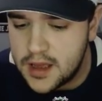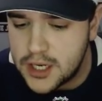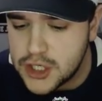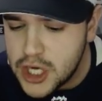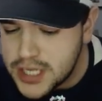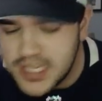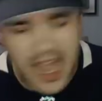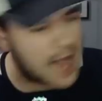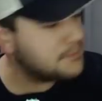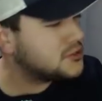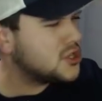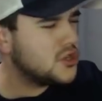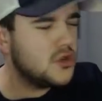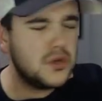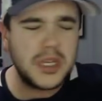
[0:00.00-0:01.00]
Just
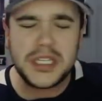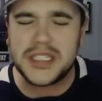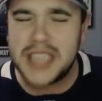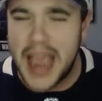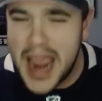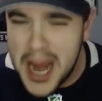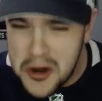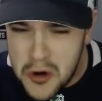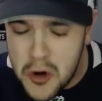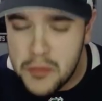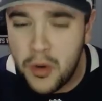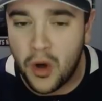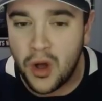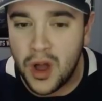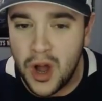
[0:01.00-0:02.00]
absolutely
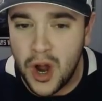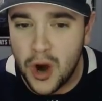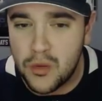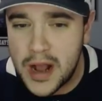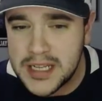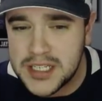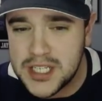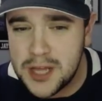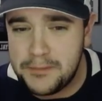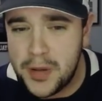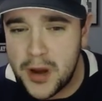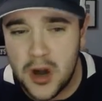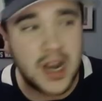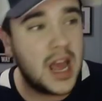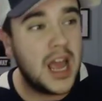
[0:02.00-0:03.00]
terrible rest of the
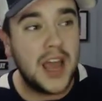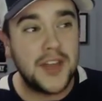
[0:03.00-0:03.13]
period.